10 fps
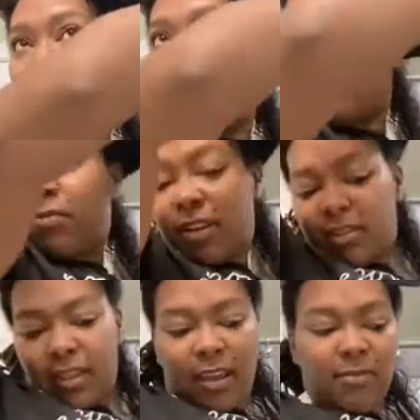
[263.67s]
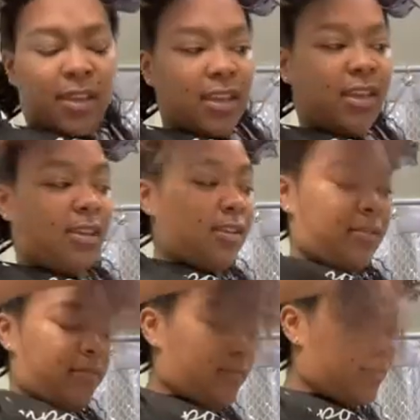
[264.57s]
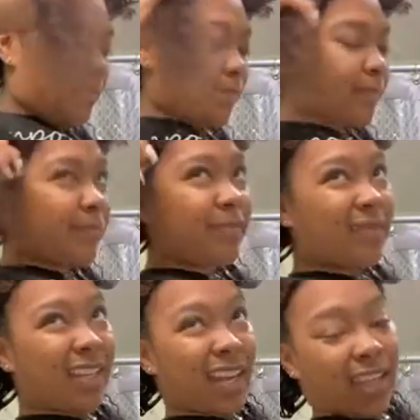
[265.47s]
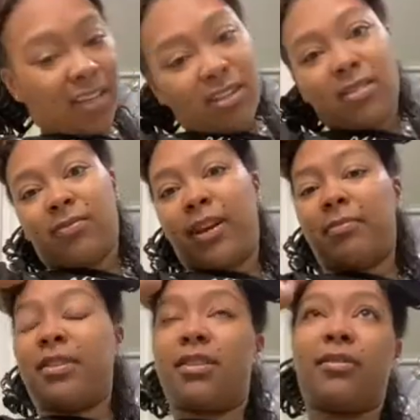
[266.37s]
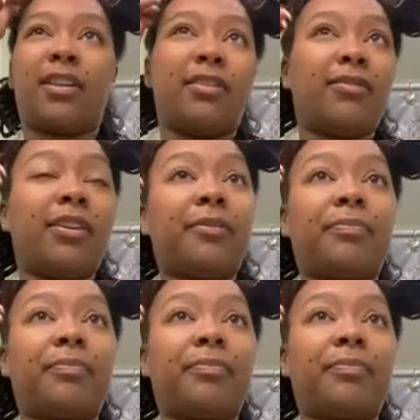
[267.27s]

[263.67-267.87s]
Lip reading: about that big, and I kind of just wrap this around the front.